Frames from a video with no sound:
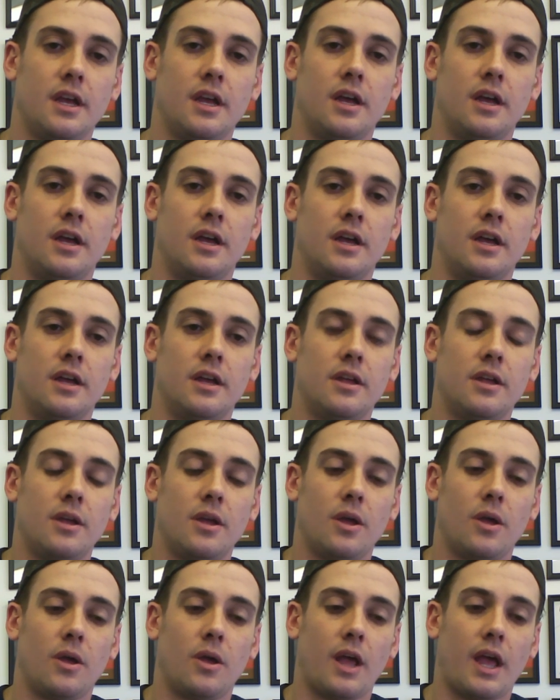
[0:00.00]

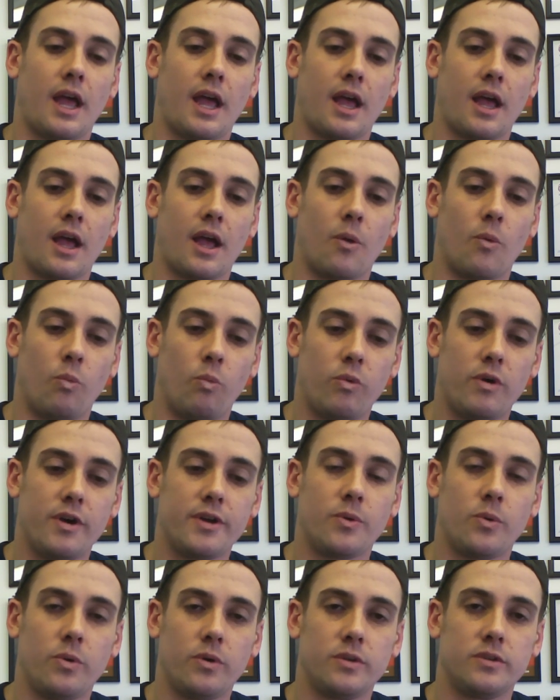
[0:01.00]

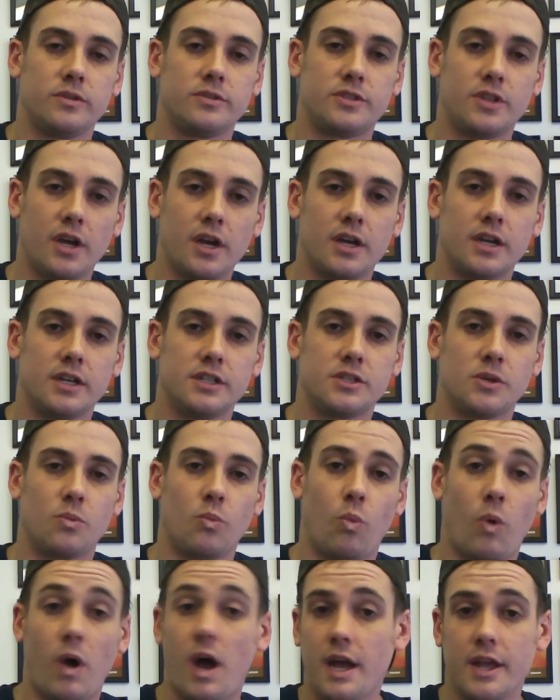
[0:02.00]
what oil does
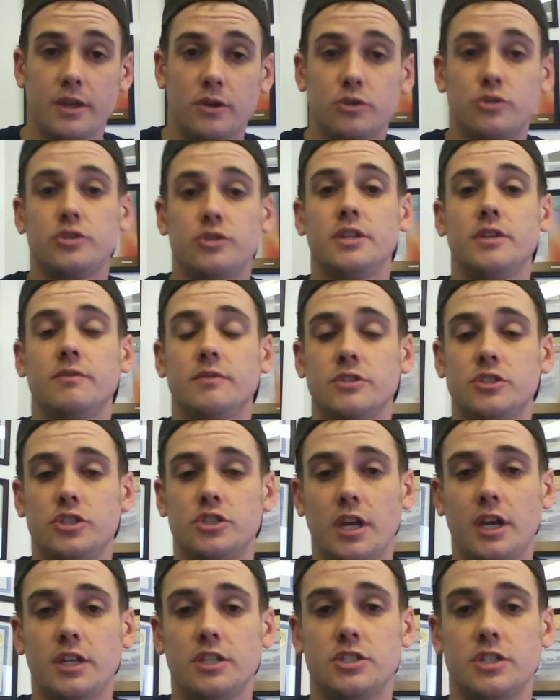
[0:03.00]
and why you should even
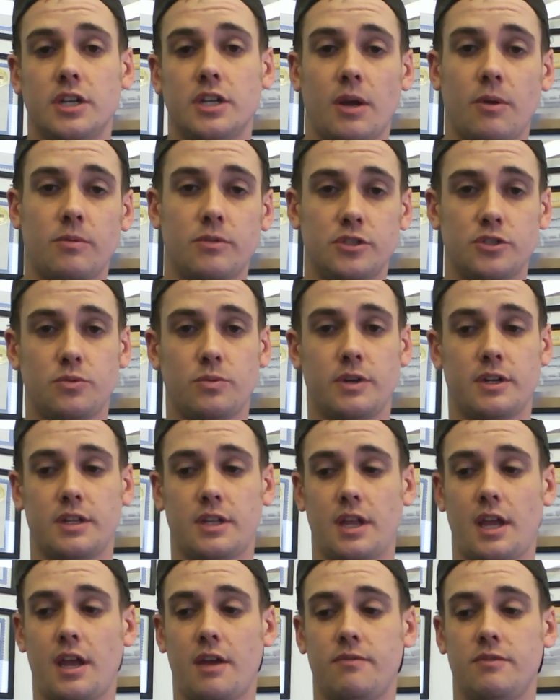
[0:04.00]
change it, I just wanted
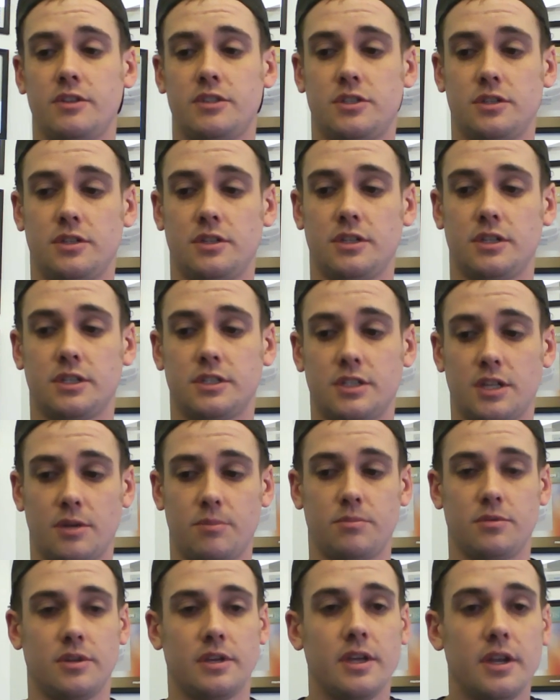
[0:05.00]
to have this little
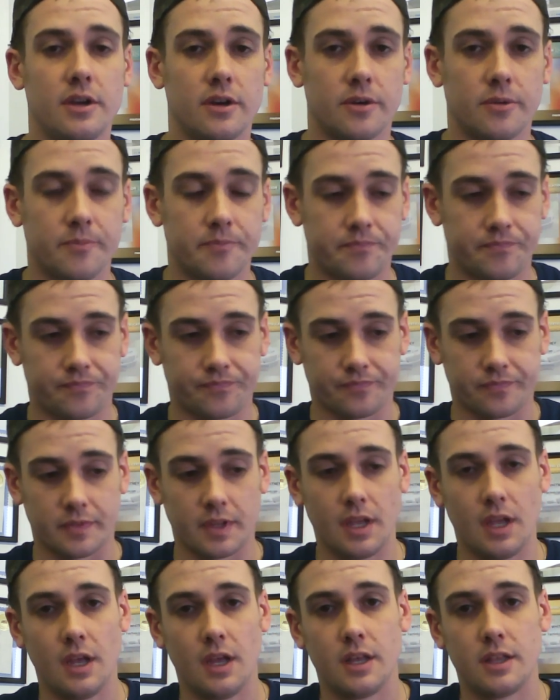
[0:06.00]
example here.
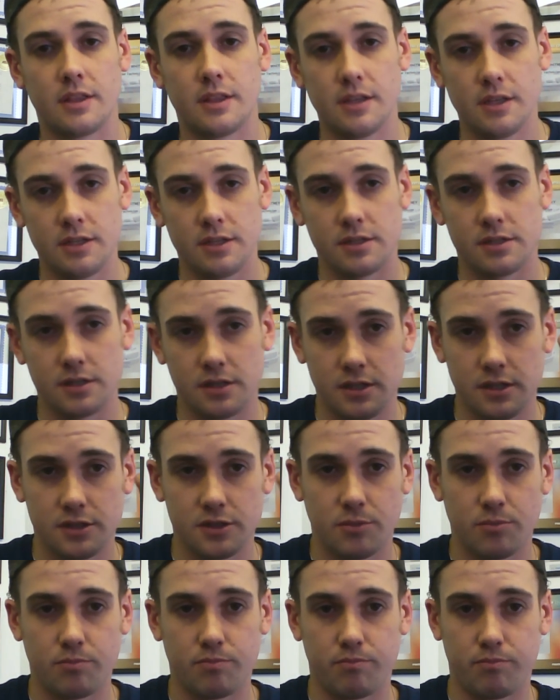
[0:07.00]
This is
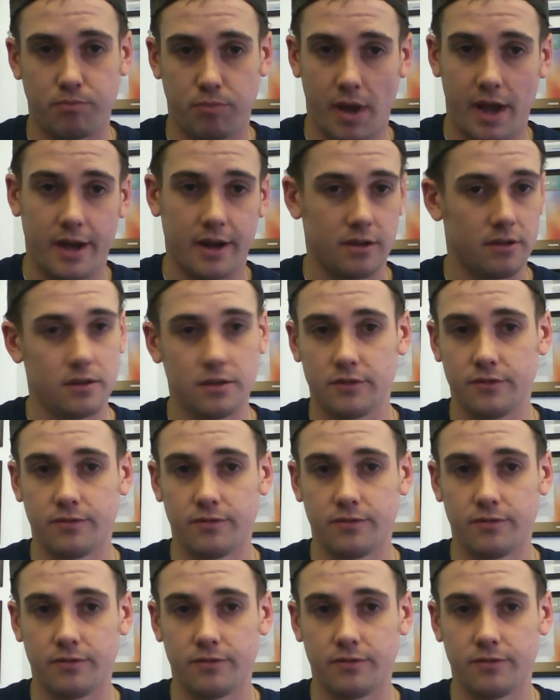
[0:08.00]
a bottle